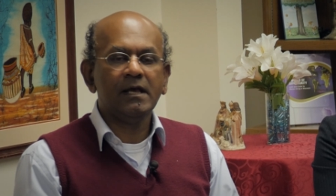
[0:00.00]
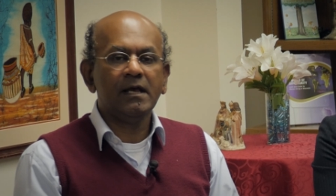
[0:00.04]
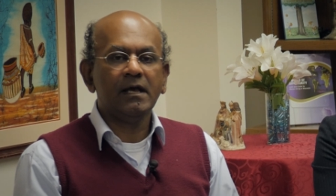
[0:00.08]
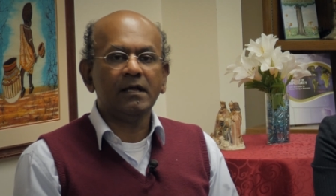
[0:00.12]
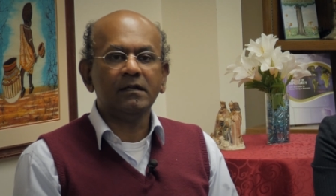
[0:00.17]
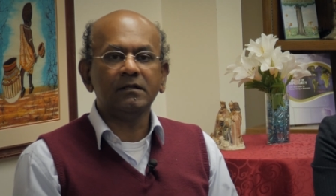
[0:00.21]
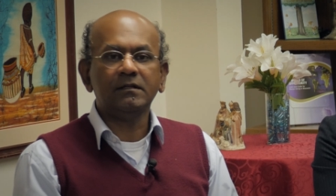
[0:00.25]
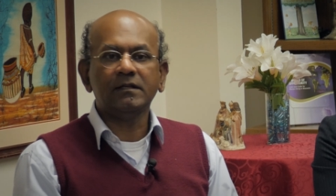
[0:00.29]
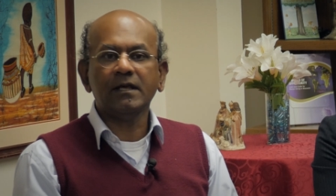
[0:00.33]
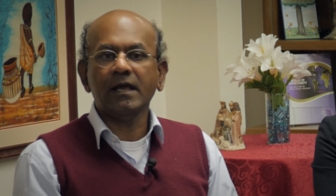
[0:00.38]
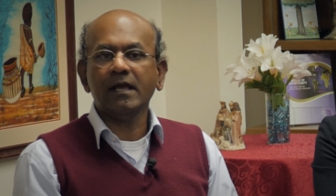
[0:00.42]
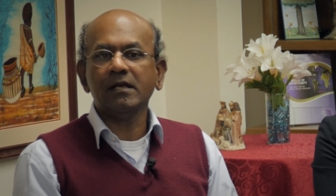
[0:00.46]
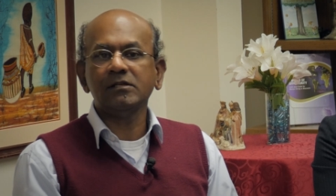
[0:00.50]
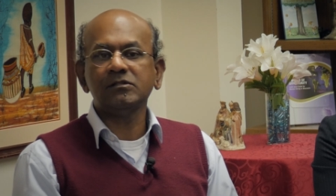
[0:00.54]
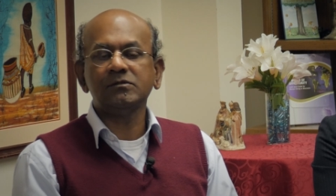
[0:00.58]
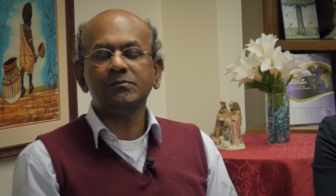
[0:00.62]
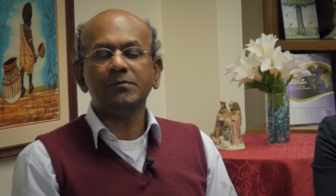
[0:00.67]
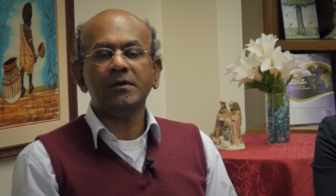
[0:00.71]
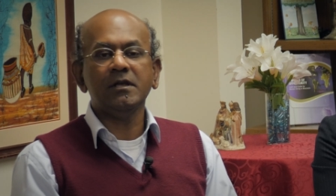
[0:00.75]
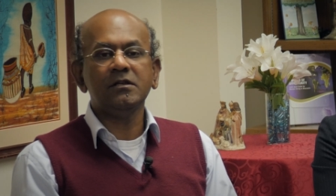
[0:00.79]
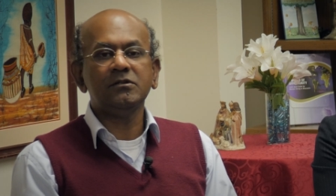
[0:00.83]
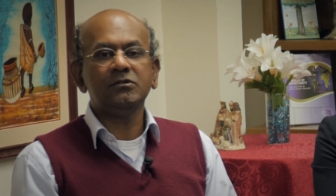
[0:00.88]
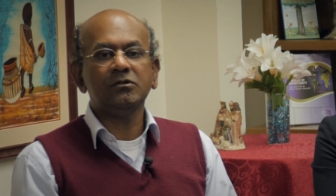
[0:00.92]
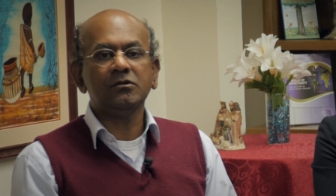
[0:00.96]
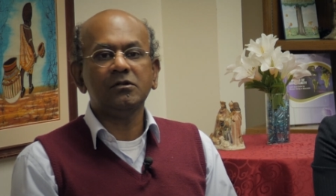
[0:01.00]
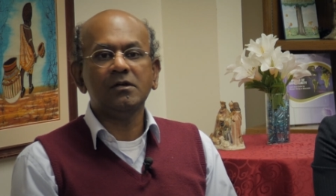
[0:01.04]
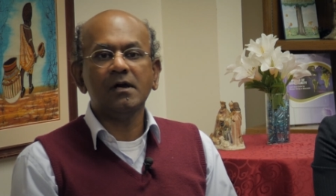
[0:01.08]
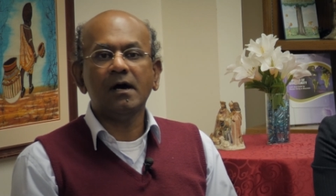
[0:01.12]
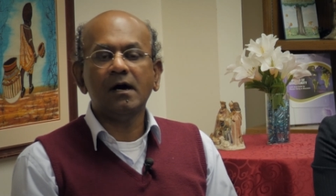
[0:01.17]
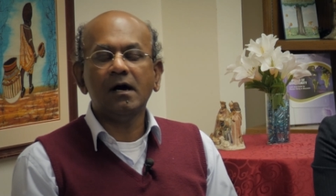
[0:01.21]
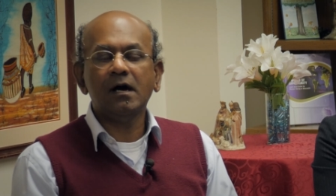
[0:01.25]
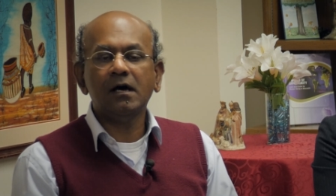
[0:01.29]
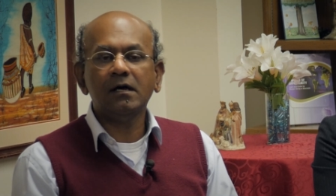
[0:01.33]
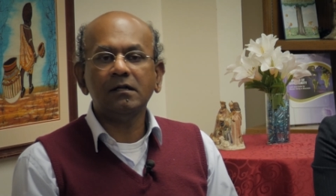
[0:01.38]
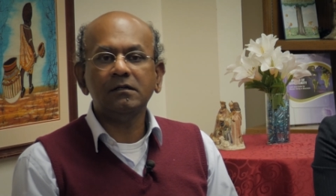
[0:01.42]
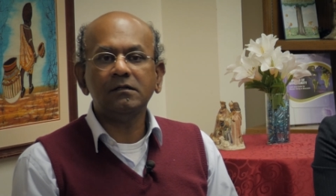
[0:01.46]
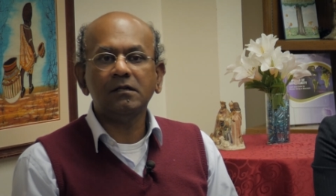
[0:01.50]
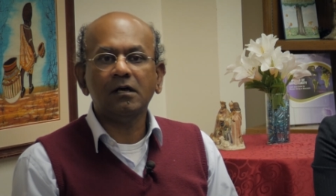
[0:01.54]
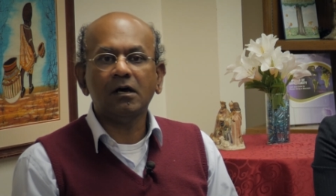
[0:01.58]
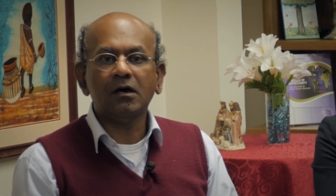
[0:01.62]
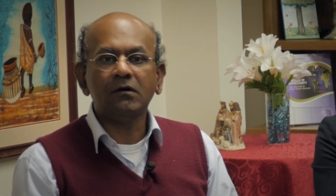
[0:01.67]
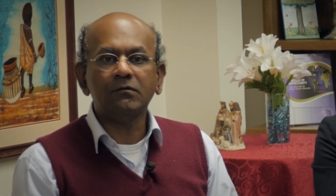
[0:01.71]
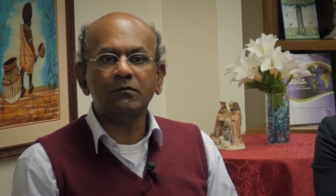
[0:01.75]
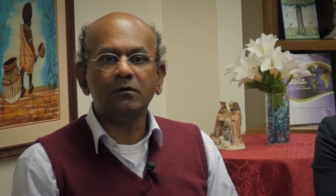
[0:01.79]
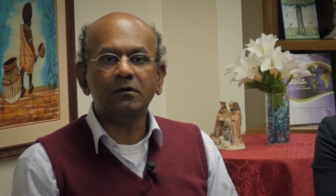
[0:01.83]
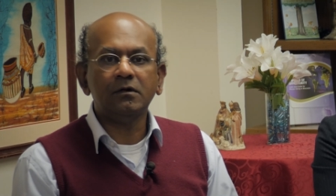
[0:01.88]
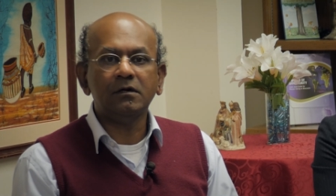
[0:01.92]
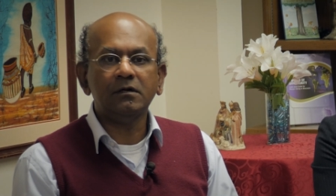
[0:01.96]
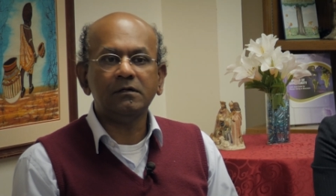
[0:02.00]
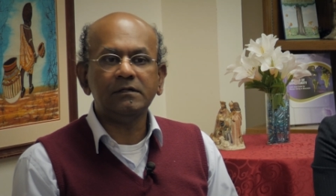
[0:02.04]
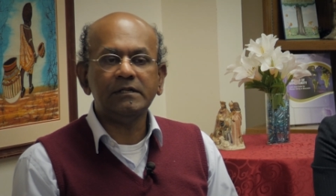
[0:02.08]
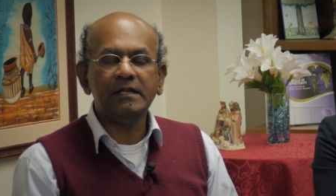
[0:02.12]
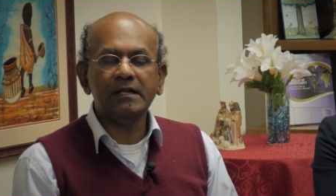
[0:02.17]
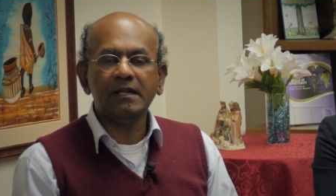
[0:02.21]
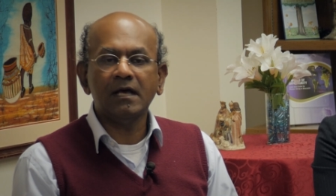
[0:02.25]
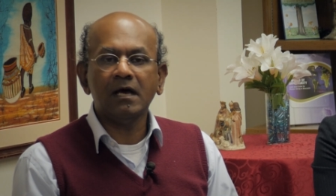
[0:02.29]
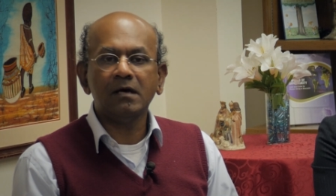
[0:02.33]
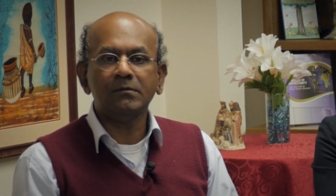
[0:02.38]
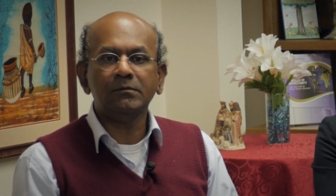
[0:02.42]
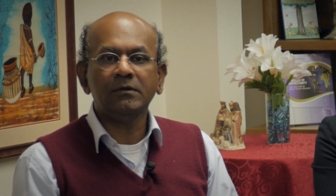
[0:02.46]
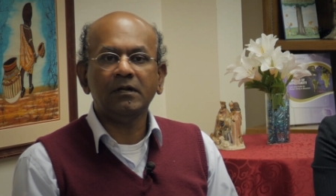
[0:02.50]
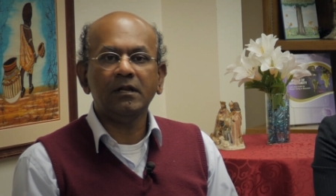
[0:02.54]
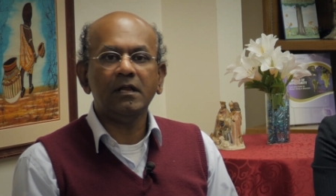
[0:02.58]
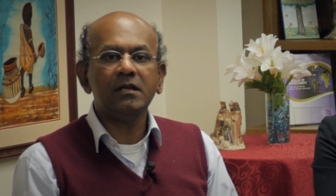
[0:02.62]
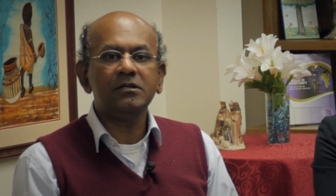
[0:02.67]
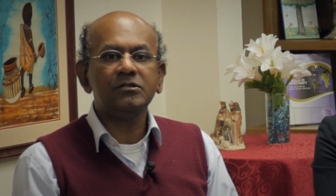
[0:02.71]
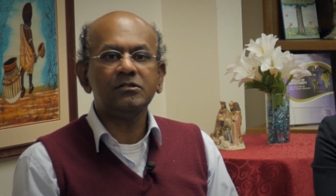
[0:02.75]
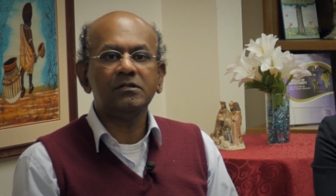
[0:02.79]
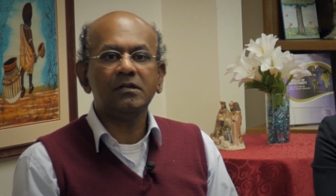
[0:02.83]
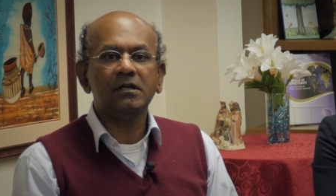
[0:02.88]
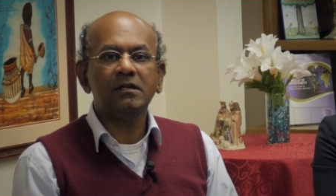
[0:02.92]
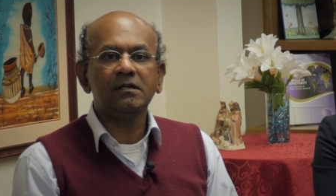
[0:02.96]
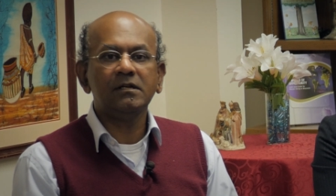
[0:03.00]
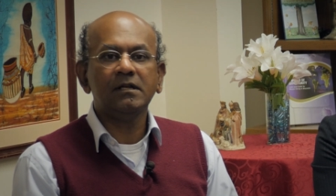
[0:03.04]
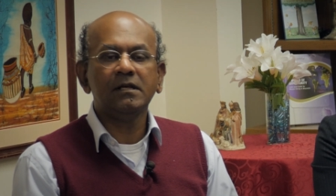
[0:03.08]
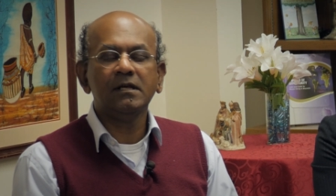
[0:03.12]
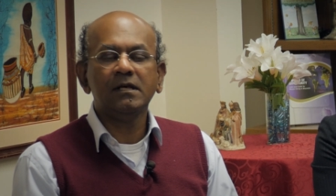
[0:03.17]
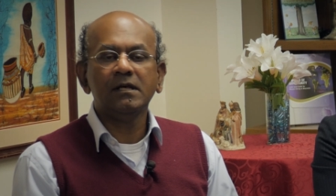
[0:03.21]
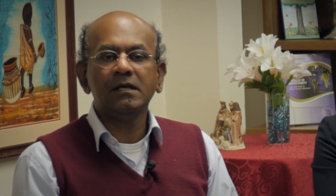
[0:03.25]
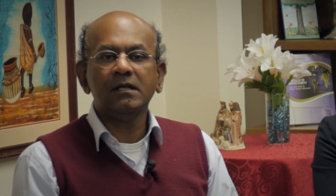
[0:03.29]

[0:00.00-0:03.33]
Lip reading: and thanks be to God, our denomination,